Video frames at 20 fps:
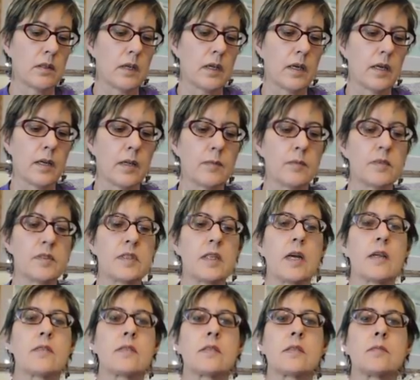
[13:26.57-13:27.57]
Uh, um, it's
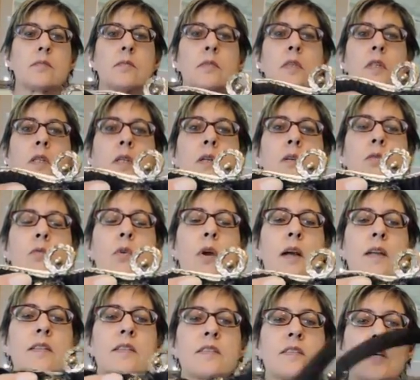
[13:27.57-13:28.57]
got some
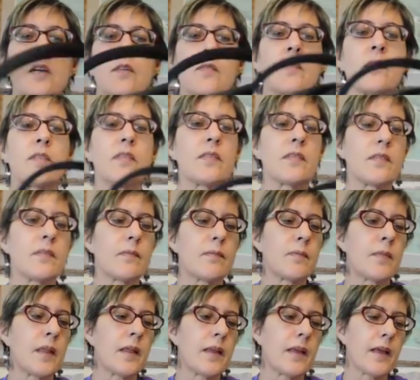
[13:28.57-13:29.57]
rhinestone.
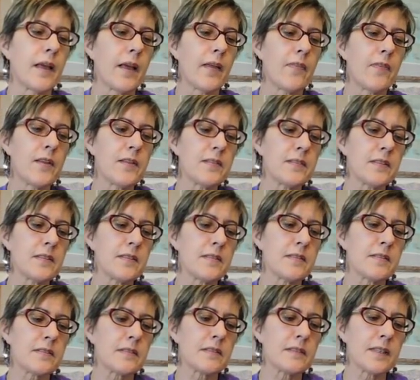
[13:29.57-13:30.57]
And this
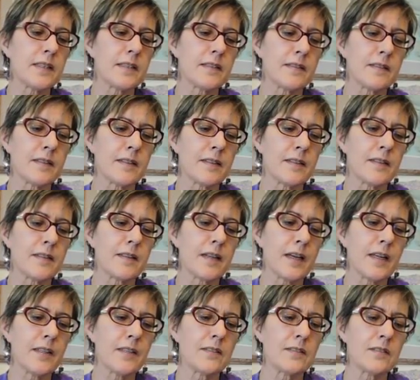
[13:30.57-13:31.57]
is like
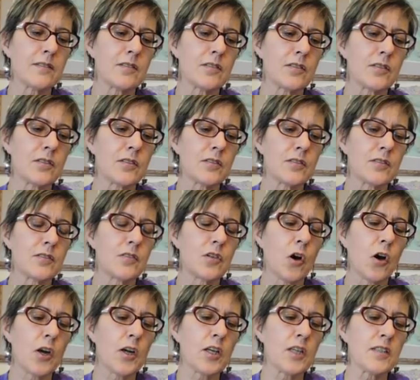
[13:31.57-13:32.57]
kind of
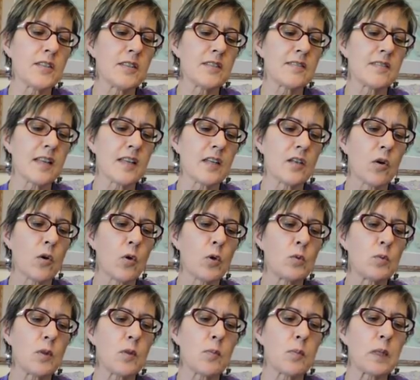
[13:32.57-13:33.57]
darkened. It's like
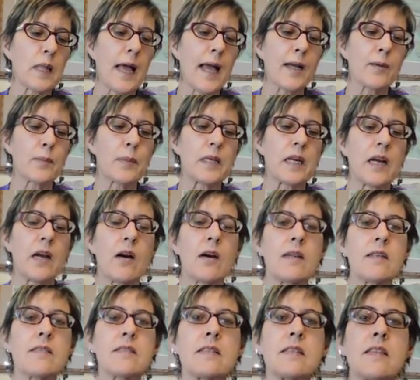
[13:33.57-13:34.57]
gold with black, but I
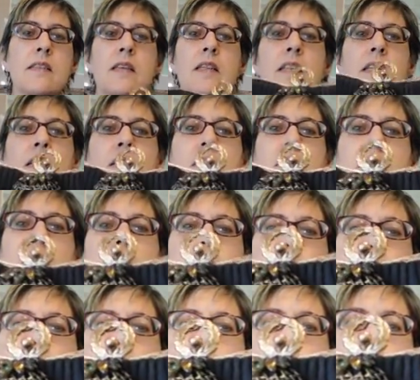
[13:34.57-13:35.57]
honestly think it's like
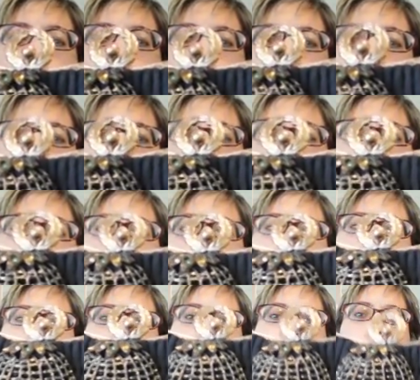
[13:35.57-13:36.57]
that on purpose. I don't
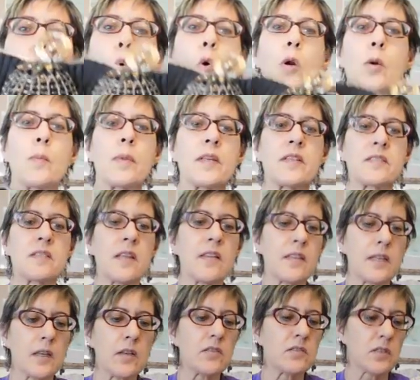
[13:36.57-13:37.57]
think it's worn because
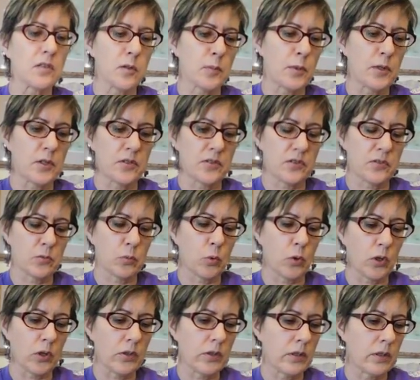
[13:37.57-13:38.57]
nothing else on the purse is
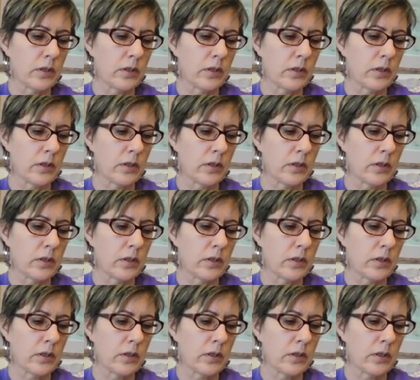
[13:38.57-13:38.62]
worn.